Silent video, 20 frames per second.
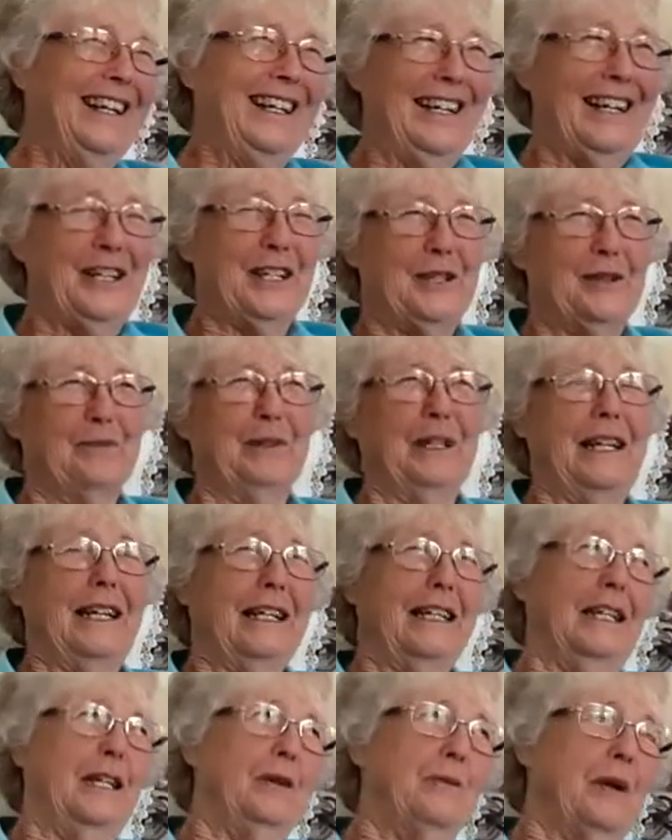Yes, well,
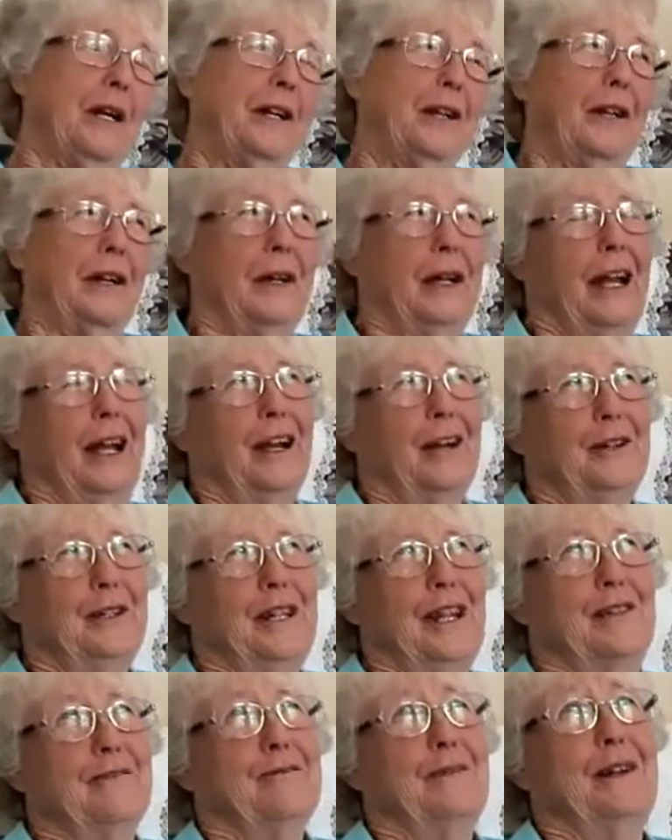luckily we only
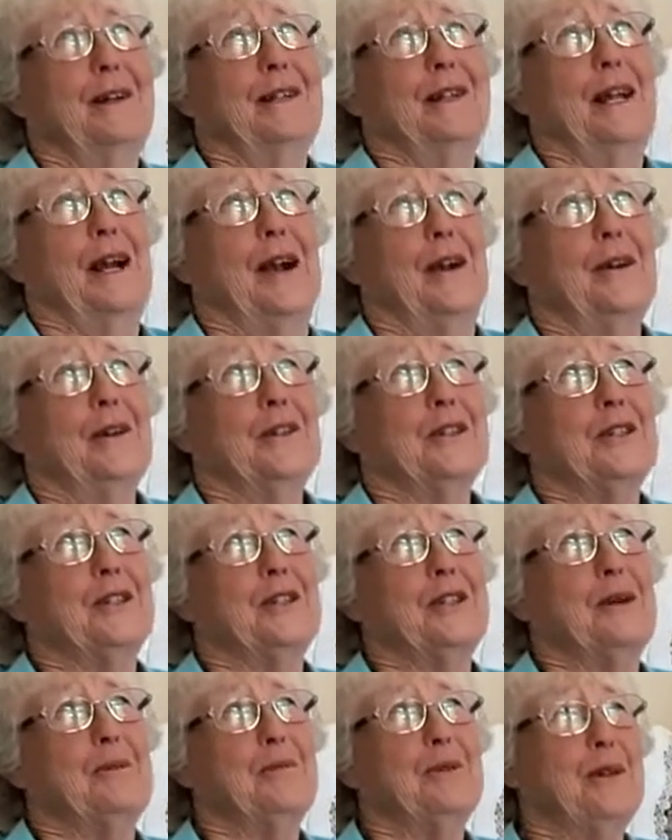have one car and it's a
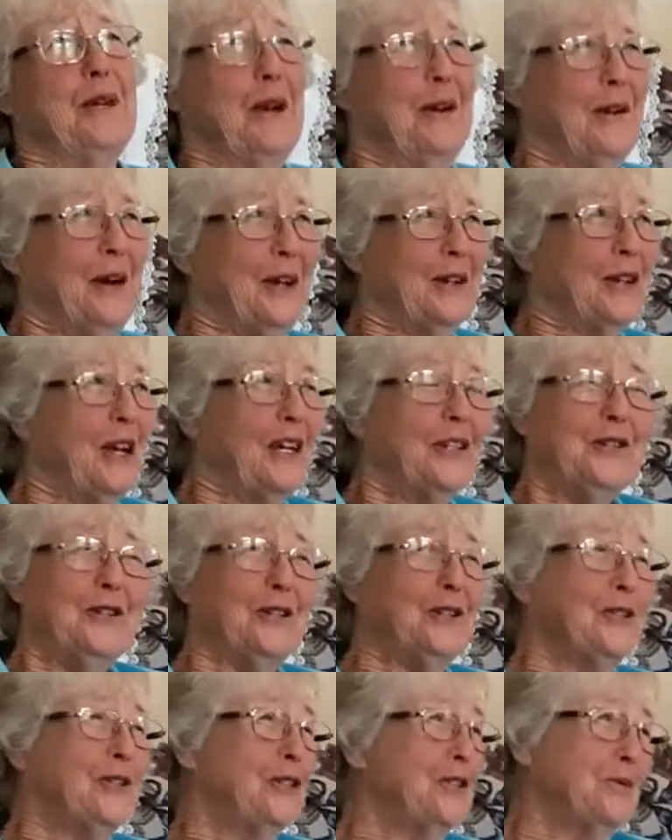double garage.
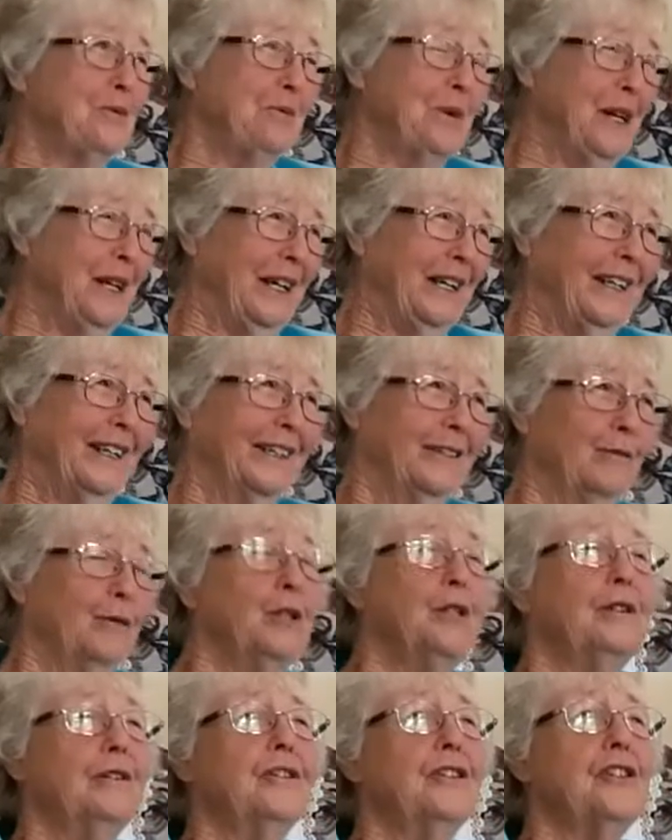Just this week,
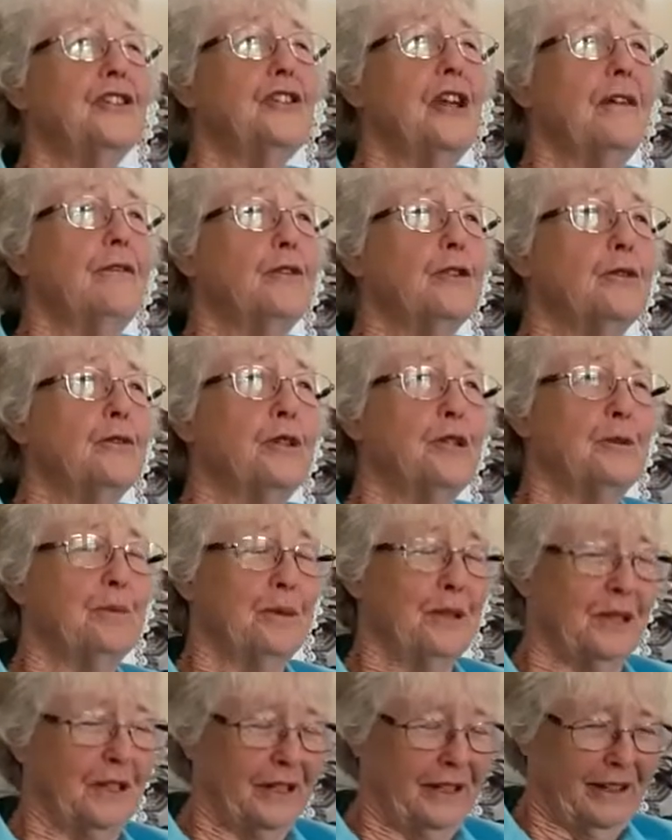well, just after
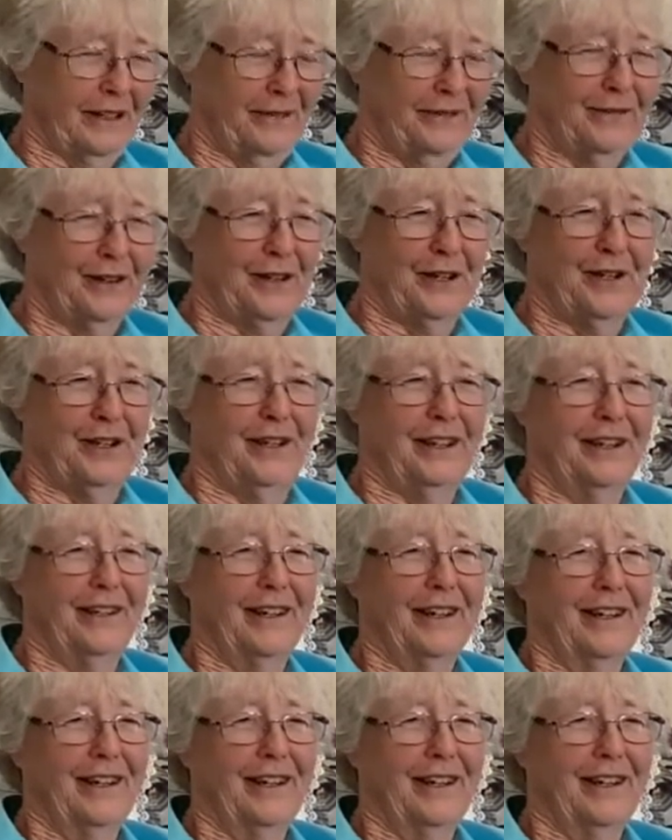Christmas, a friend,